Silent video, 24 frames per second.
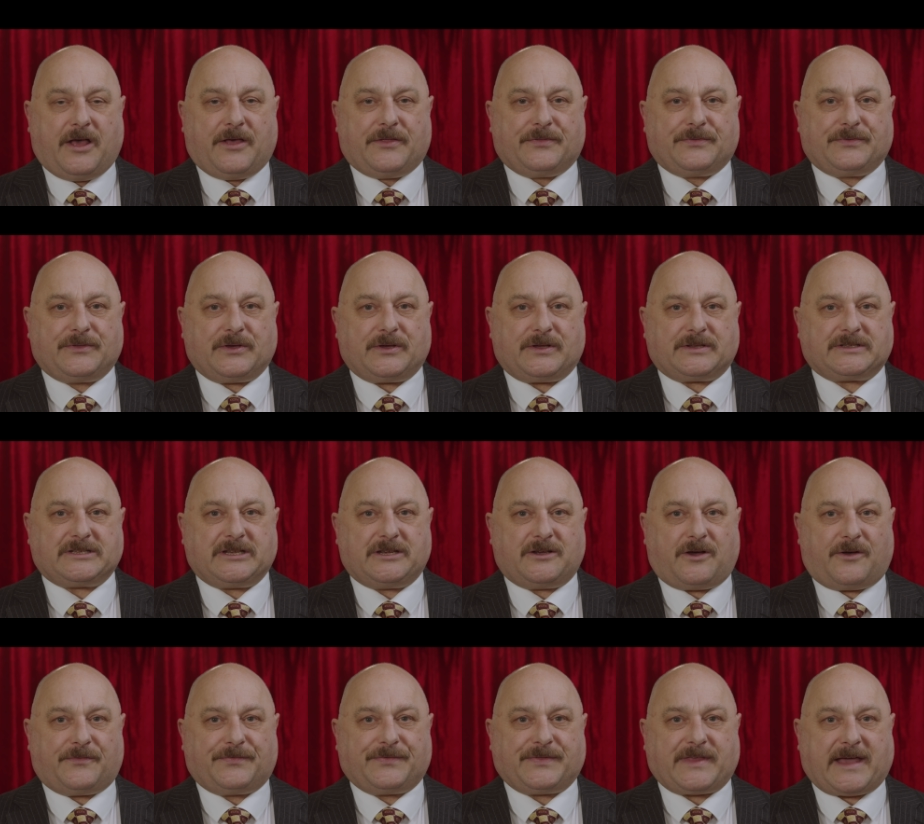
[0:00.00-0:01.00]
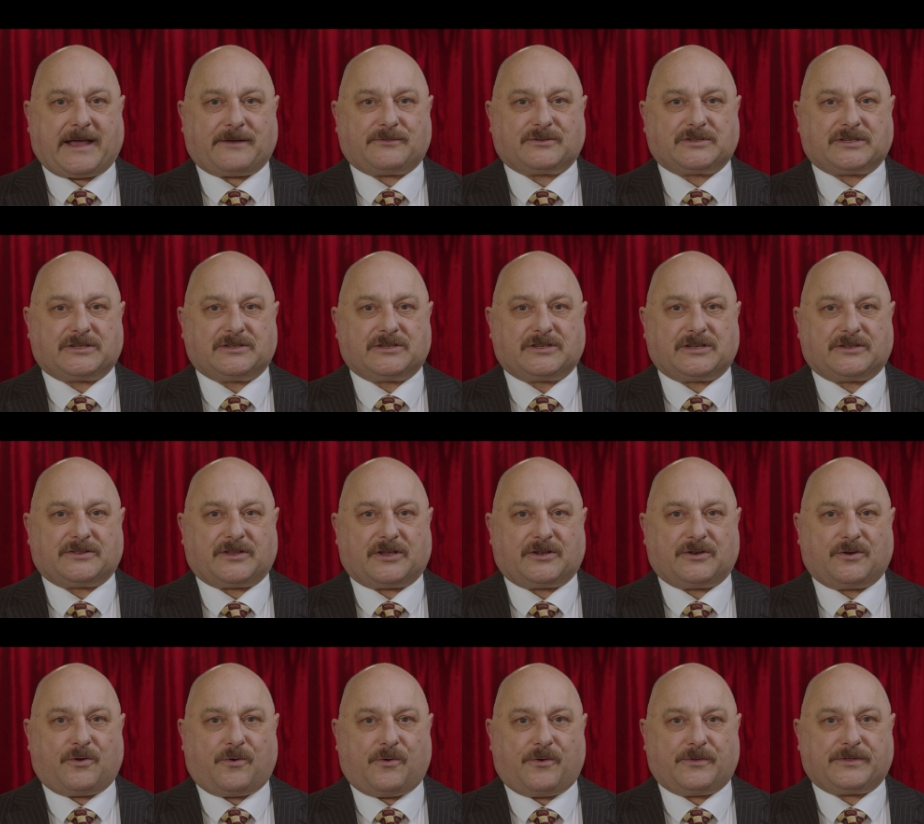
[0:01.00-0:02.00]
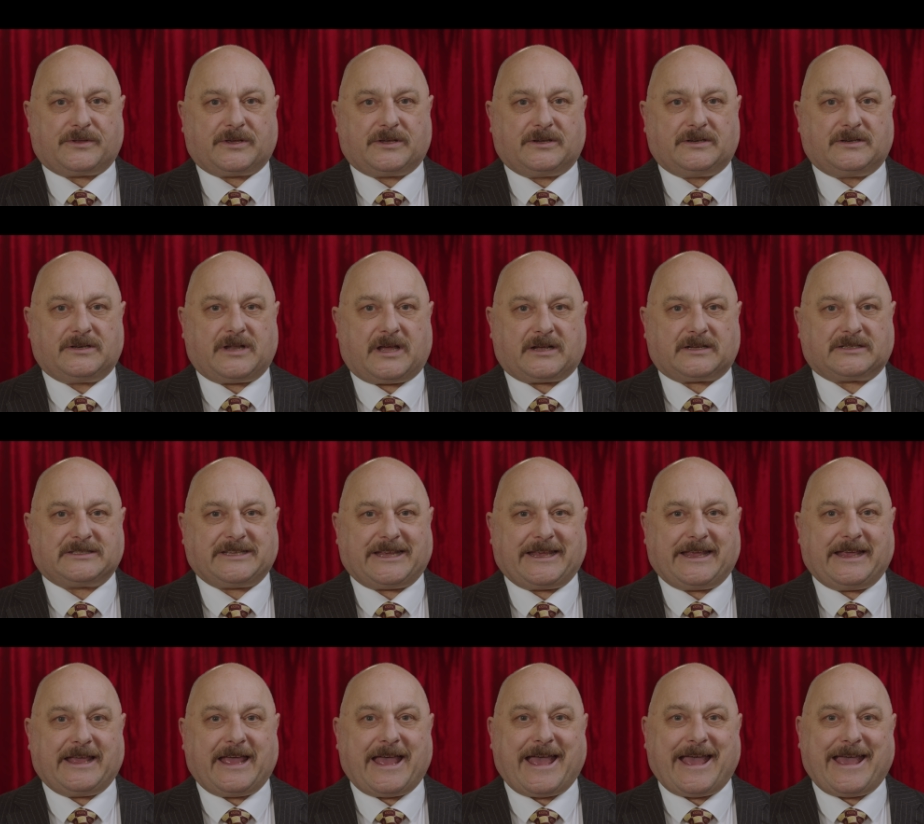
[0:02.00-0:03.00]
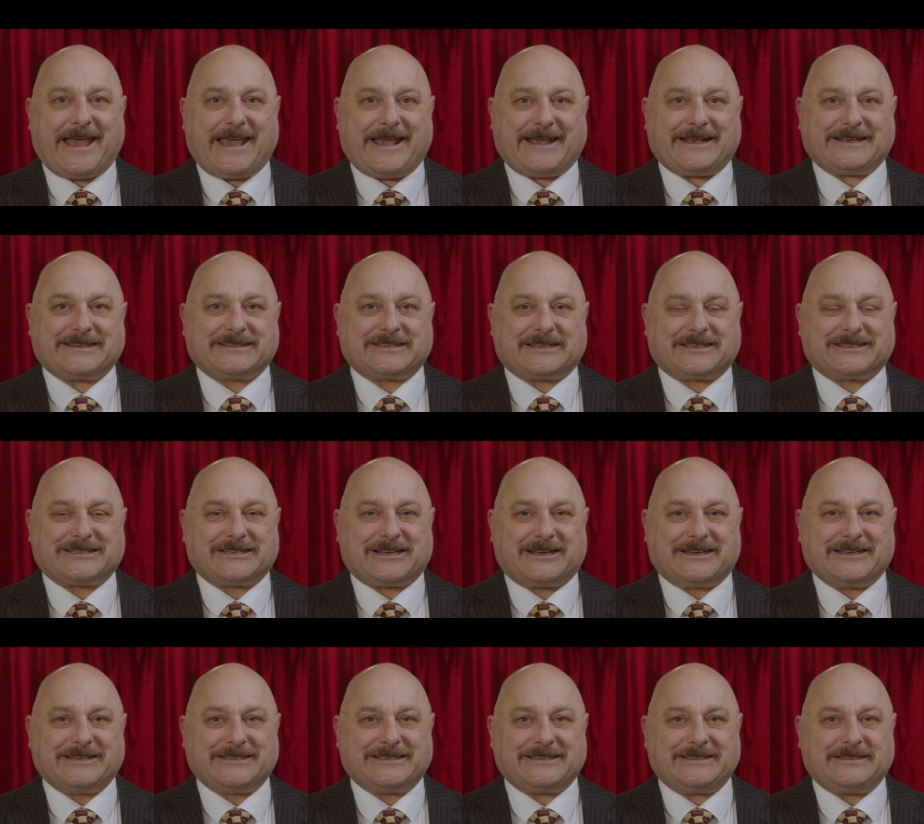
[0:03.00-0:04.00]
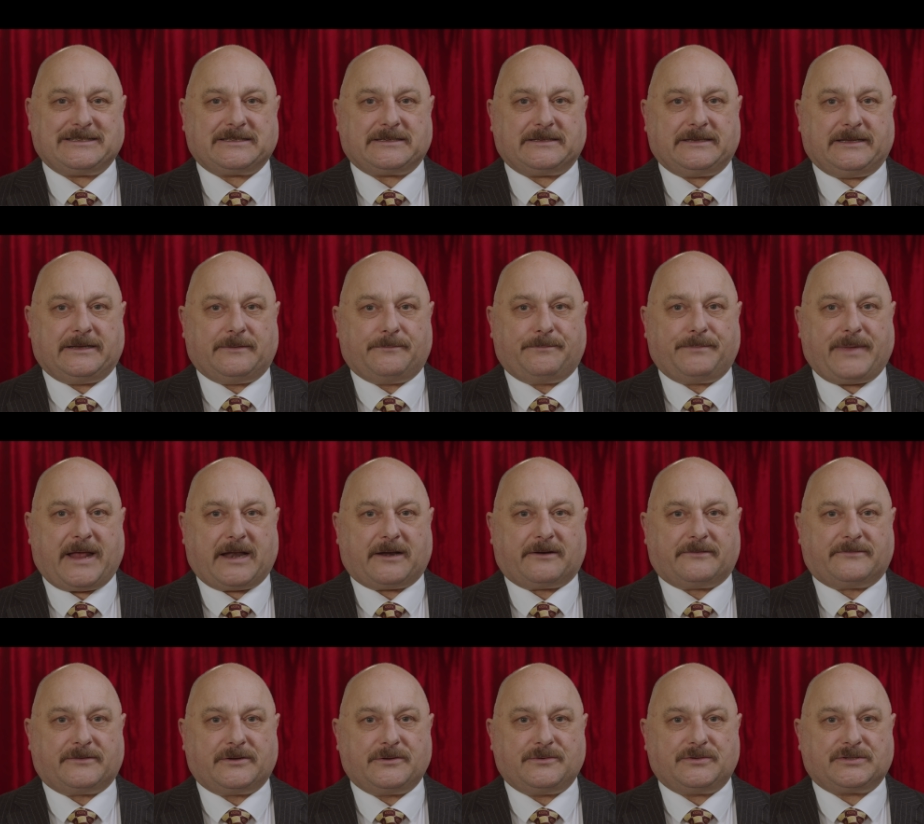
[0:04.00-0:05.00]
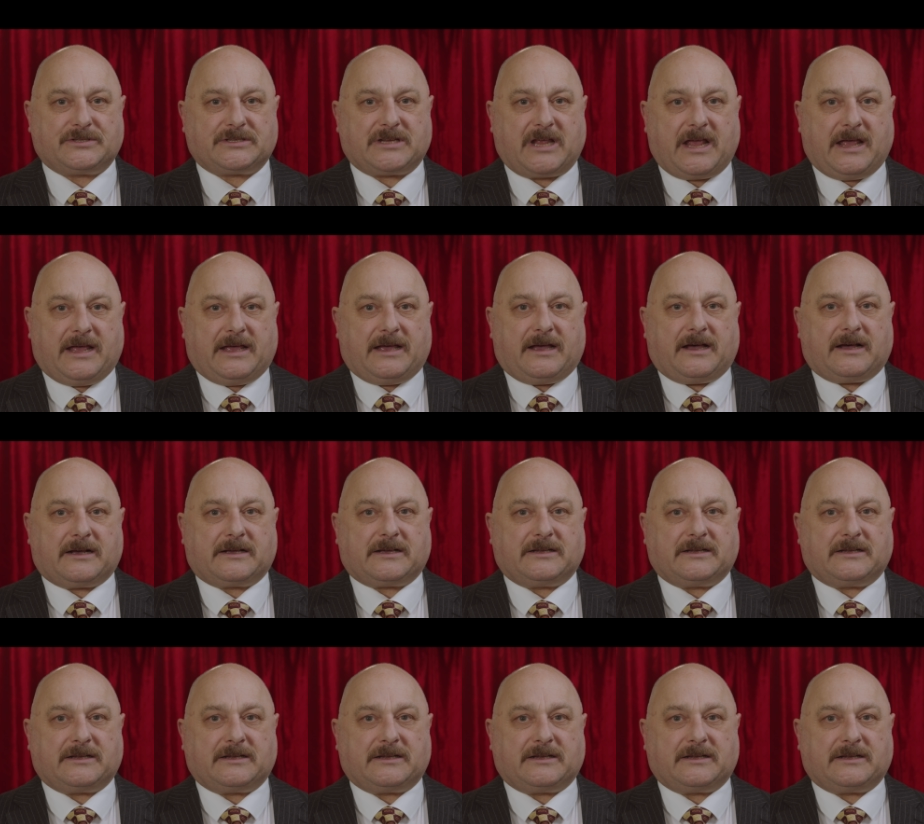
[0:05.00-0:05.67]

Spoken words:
30-odd thousand to the north conducting exercises in Belarus, a